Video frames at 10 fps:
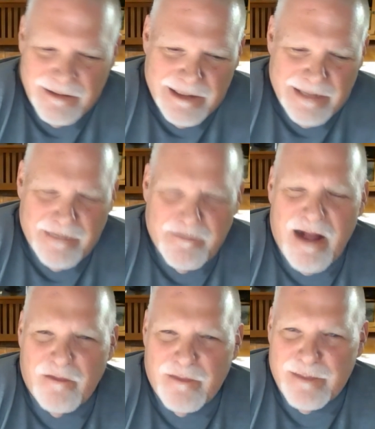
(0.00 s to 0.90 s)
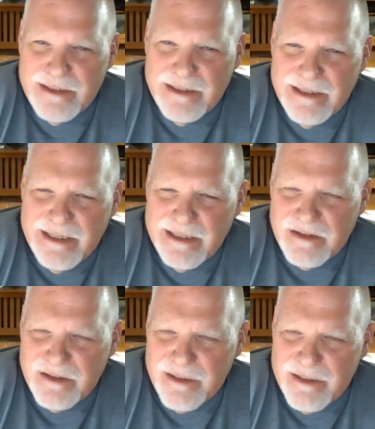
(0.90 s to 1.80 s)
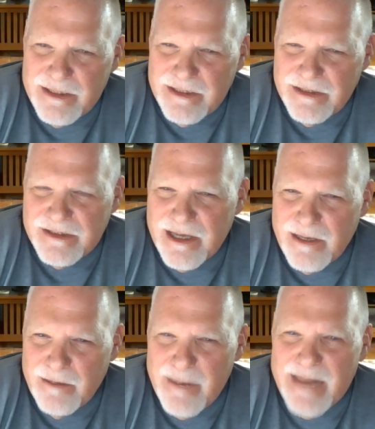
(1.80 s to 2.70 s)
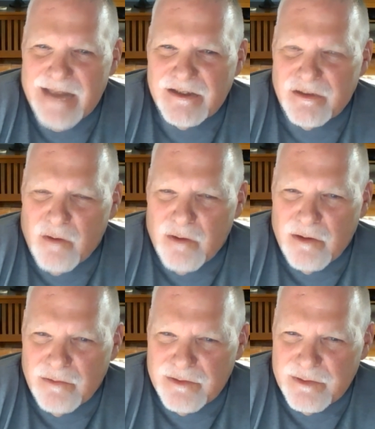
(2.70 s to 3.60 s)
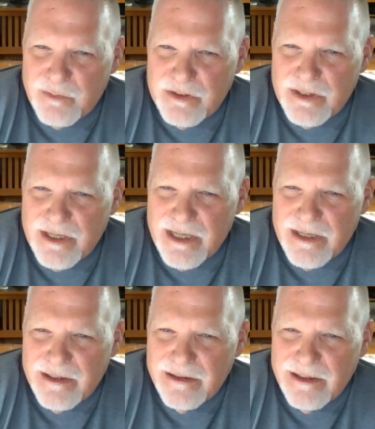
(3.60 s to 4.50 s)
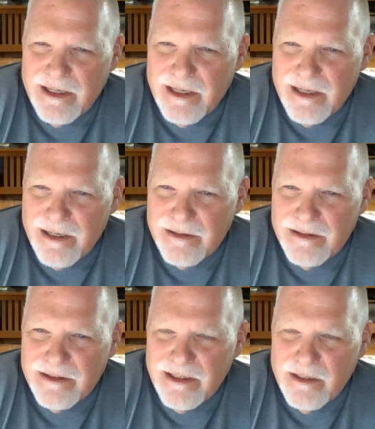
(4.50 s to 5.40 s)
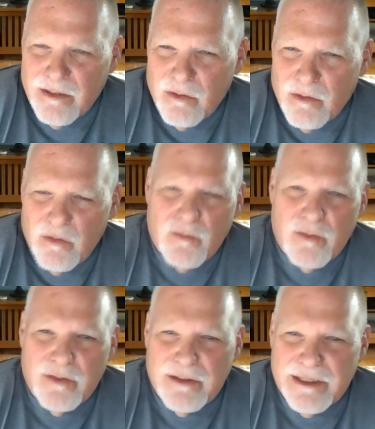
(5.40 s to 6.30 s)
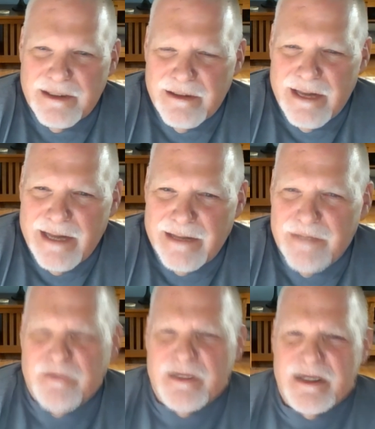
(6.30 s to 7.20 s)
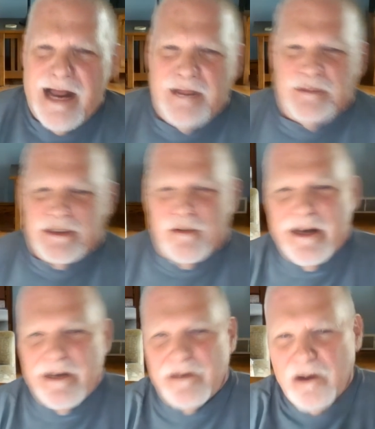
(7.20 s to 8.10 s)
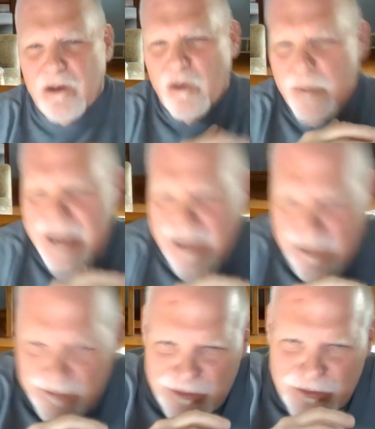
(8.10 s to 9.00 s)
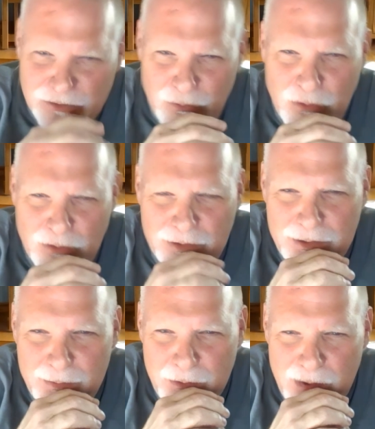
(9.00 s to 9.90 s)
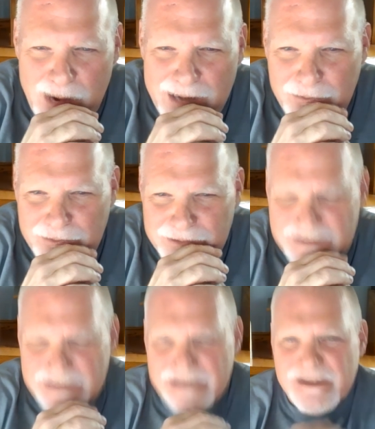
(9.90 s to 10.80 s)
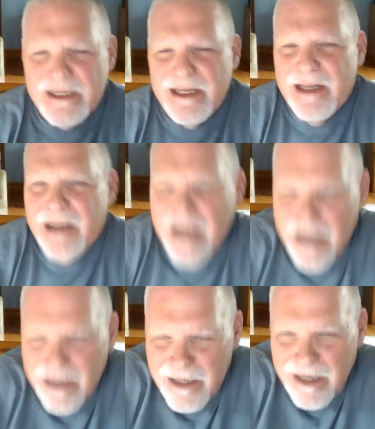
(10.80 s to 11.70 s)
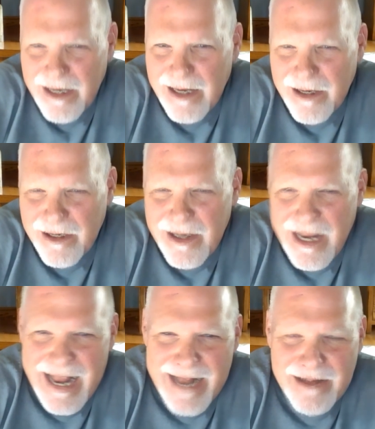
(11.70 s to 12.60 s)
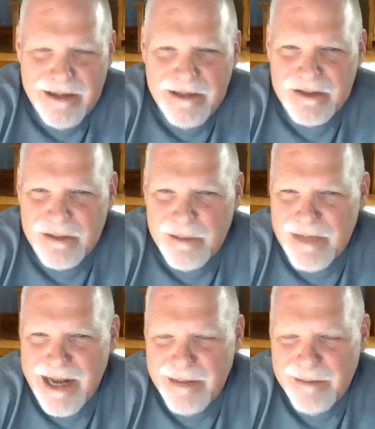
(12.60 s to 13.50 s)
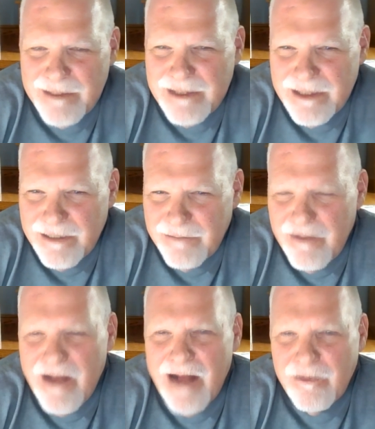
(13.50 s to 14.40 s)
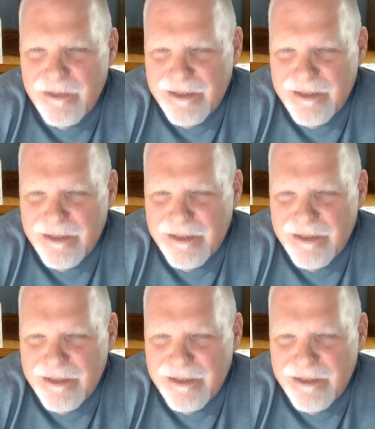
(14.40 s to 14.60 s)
involvement in some of these mass struggles, which were really at different times threatened to go beyond the control of the bureaucracies, had sometimes involved